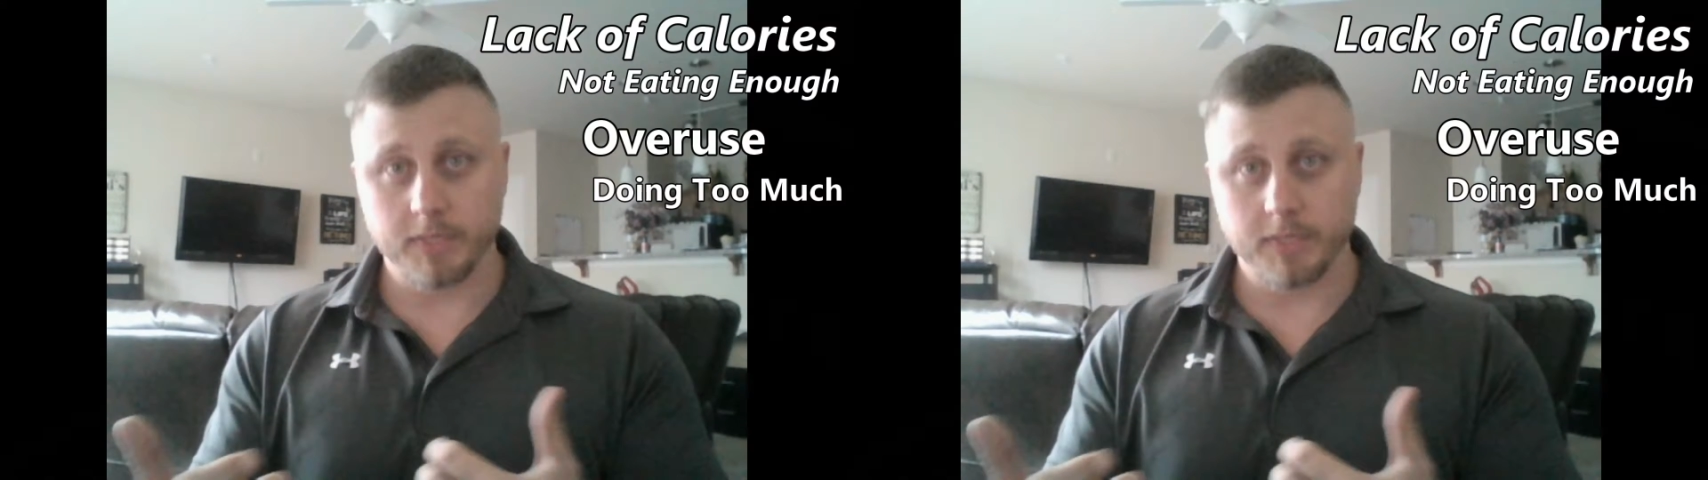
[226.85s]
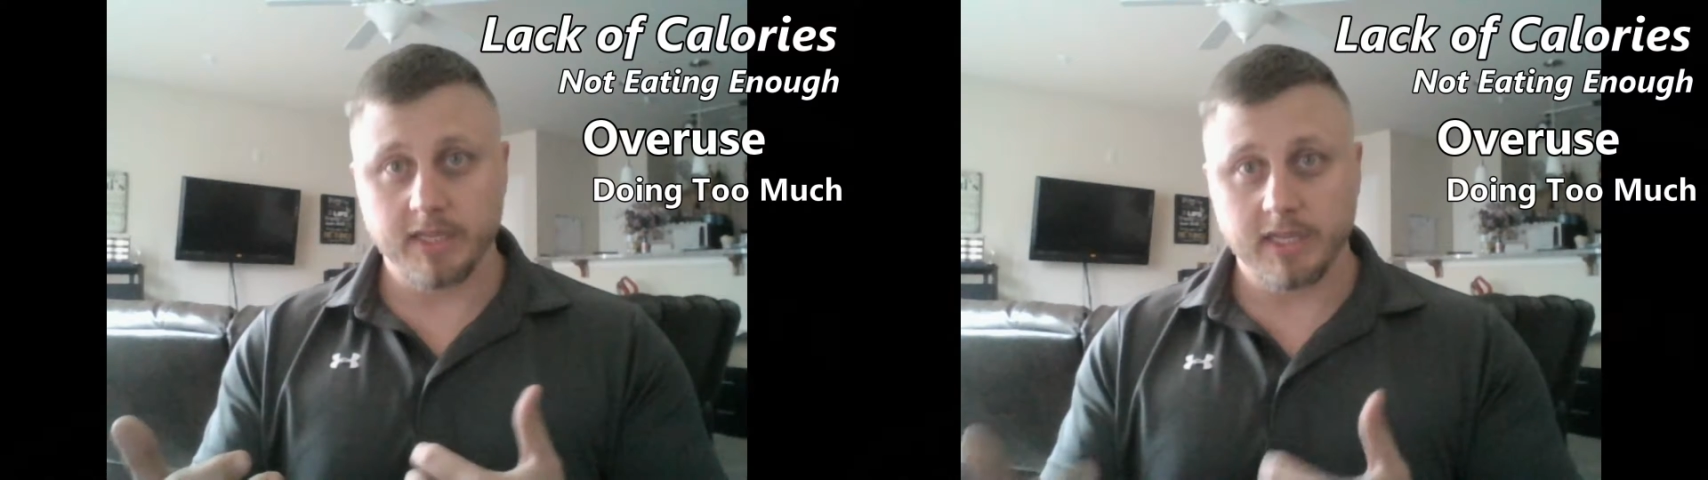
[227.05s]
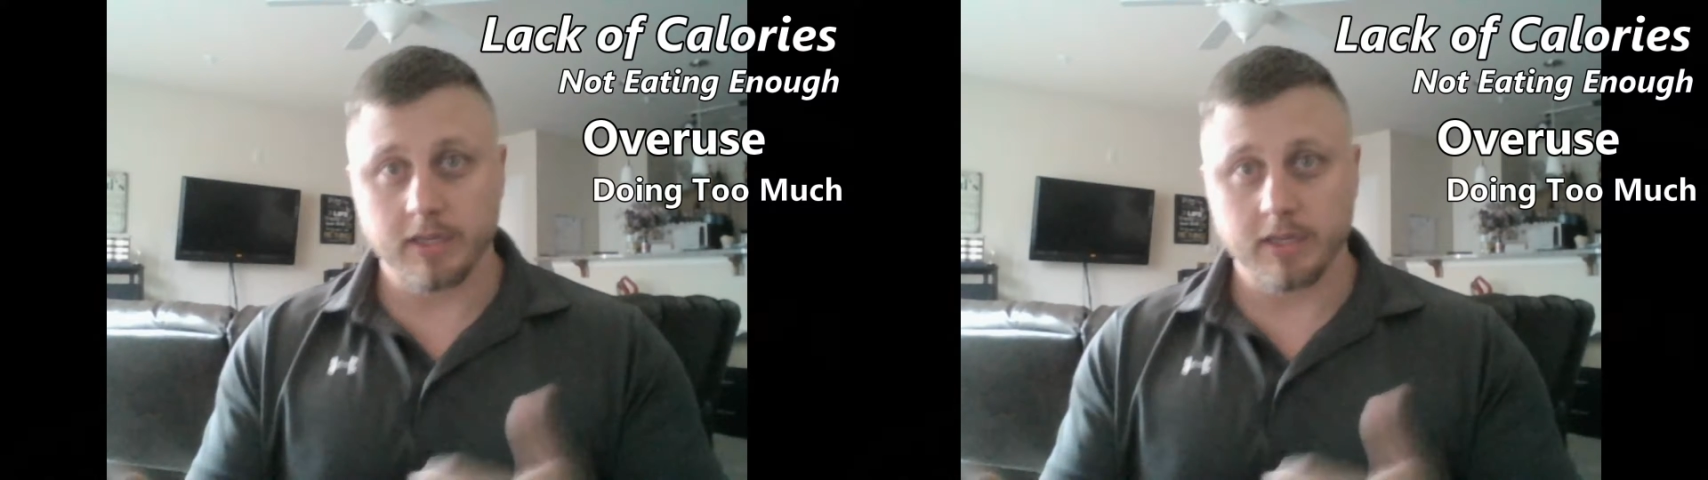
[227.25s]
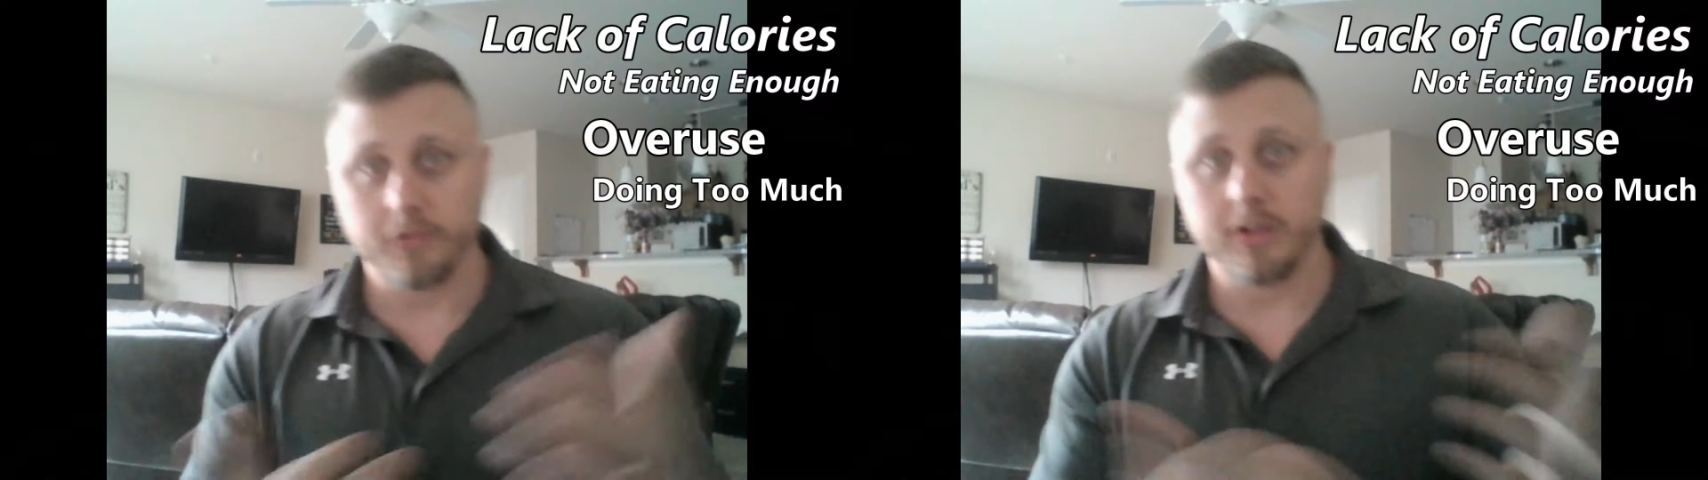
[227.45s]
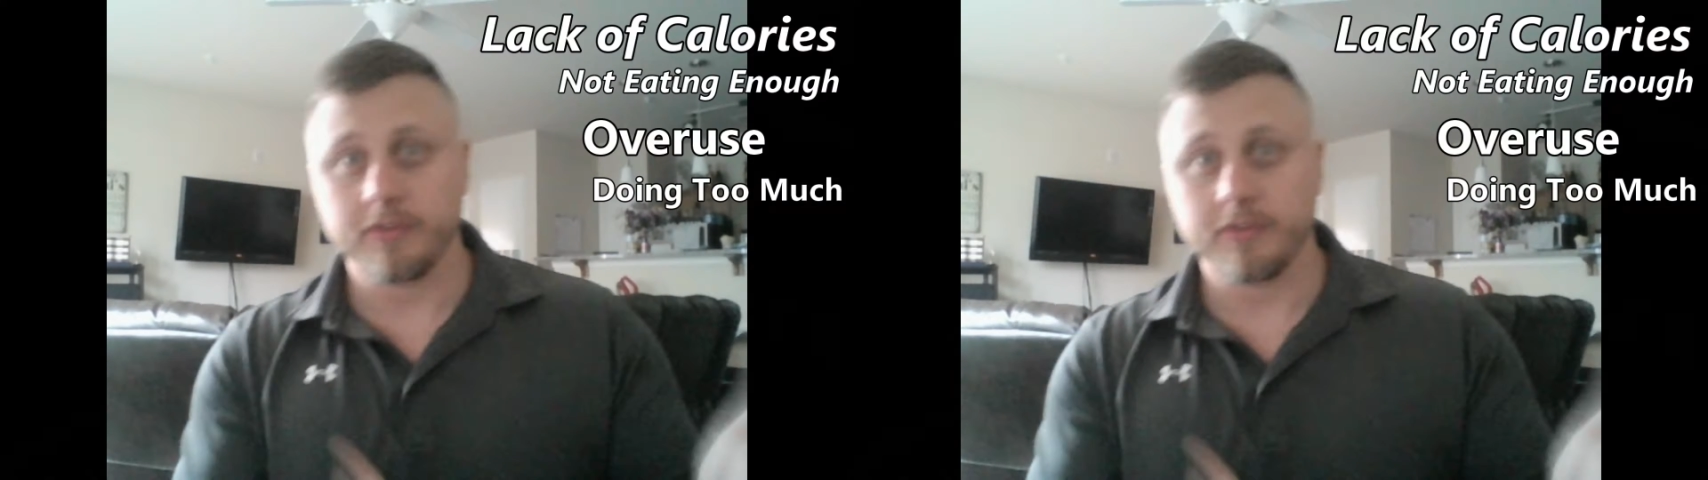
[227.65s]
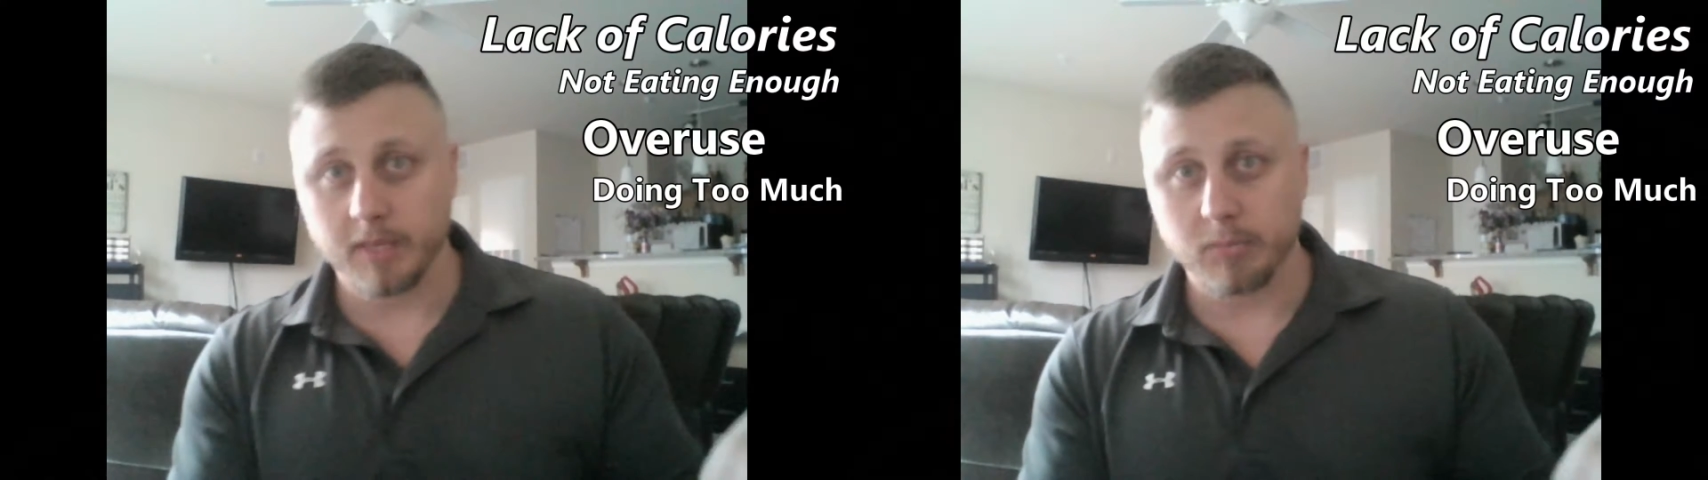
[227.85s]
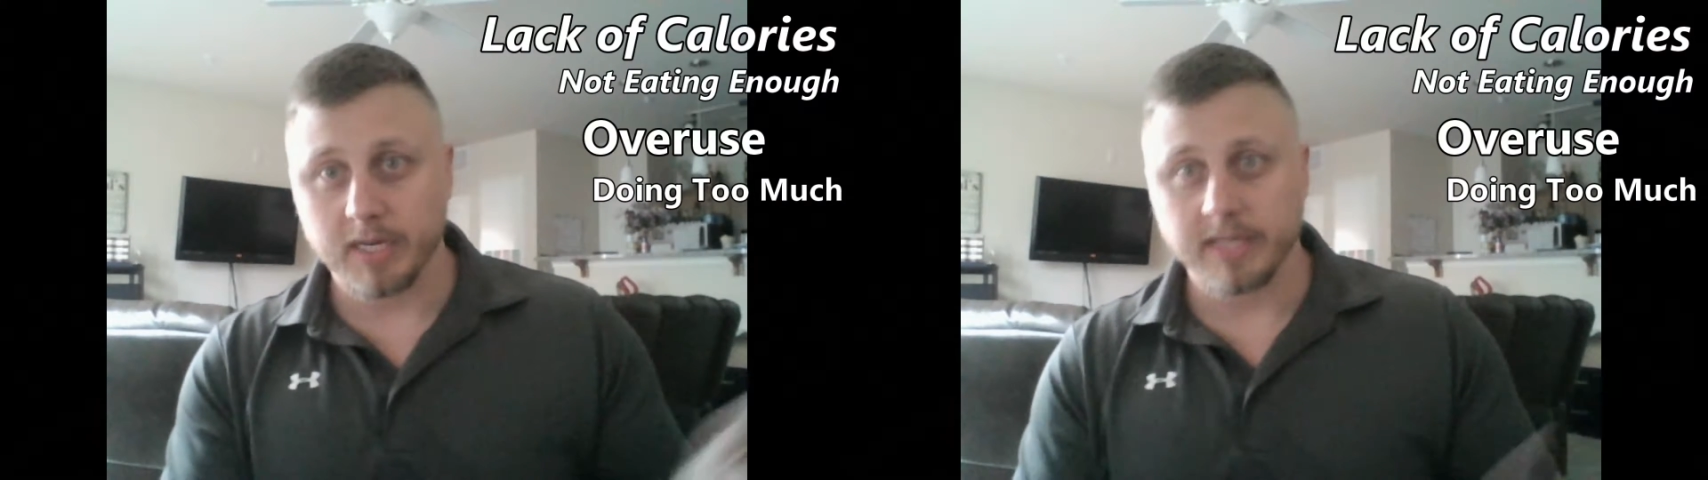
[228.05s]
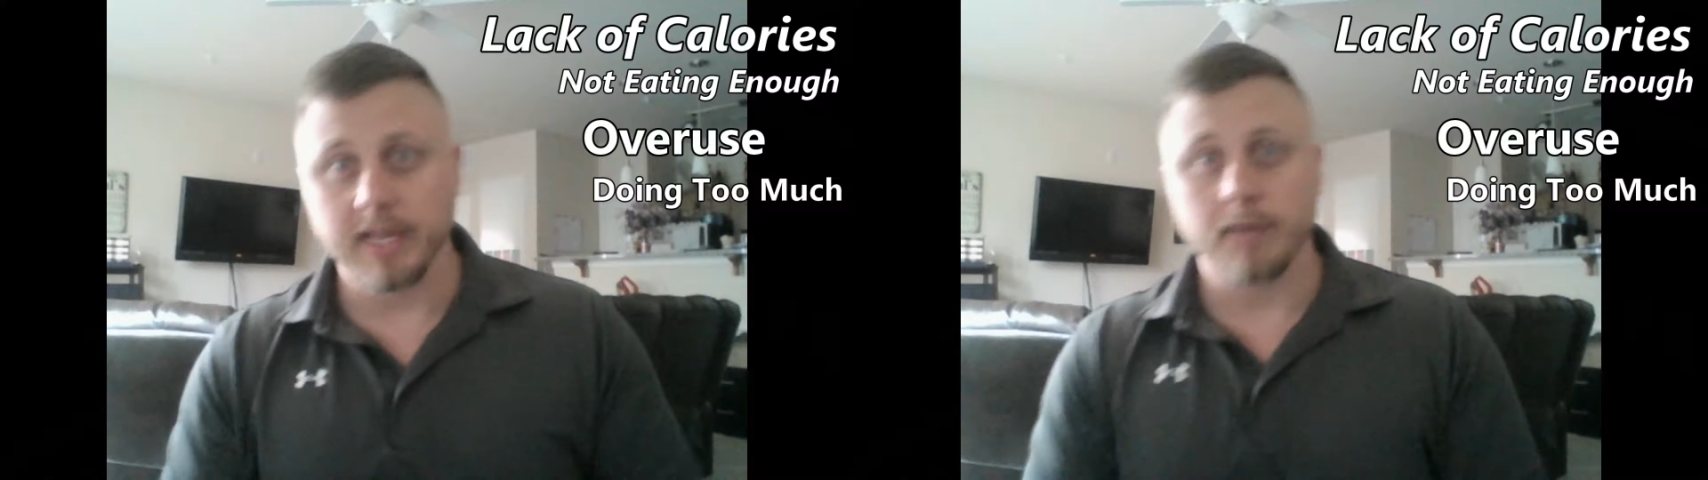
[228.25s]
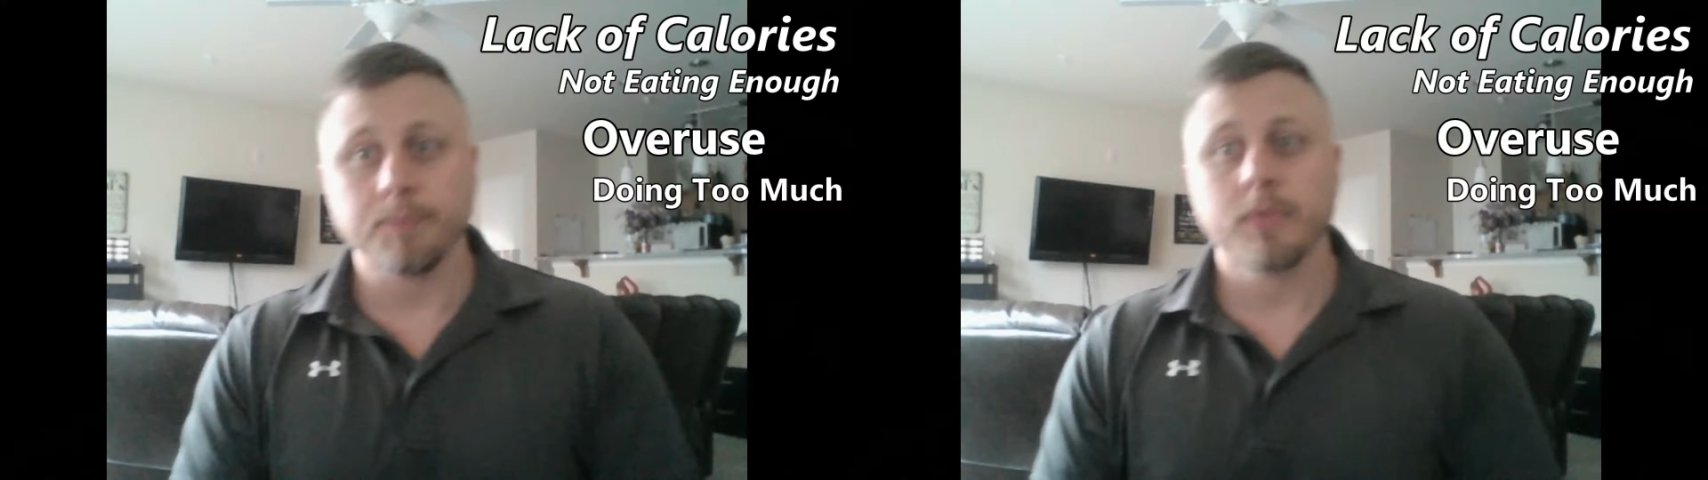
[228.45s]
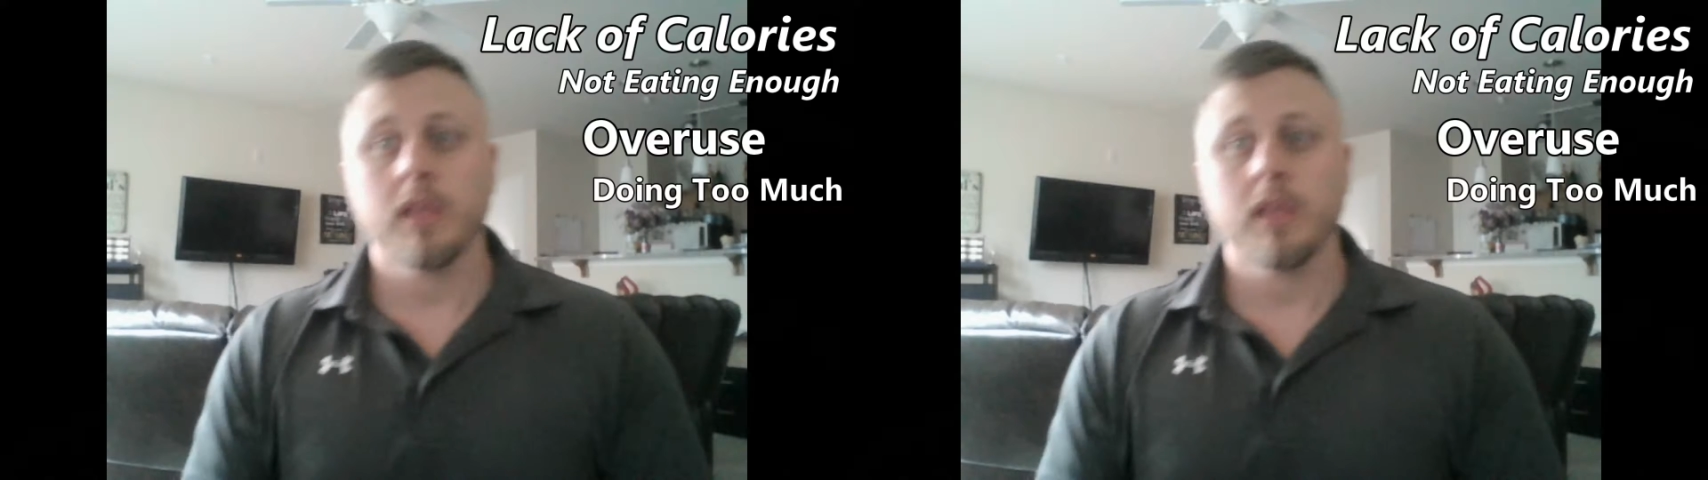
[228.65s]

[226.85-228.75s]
We need the energy, so they break down.